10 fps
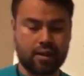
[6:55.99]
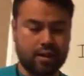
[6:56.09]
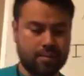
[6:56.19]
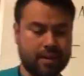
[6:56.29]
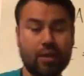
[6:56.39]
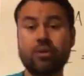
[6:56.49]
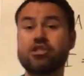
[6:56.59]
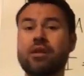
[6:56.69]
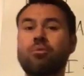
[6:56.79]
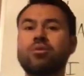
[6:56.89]
And I wish
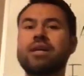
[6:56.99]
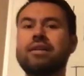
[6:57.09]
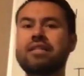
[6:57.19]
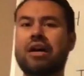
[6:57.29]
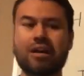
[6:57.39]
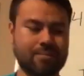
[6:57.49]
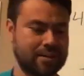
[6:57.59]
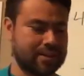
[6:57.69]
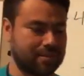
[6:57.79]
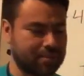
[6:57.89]
I had more time to talk about that,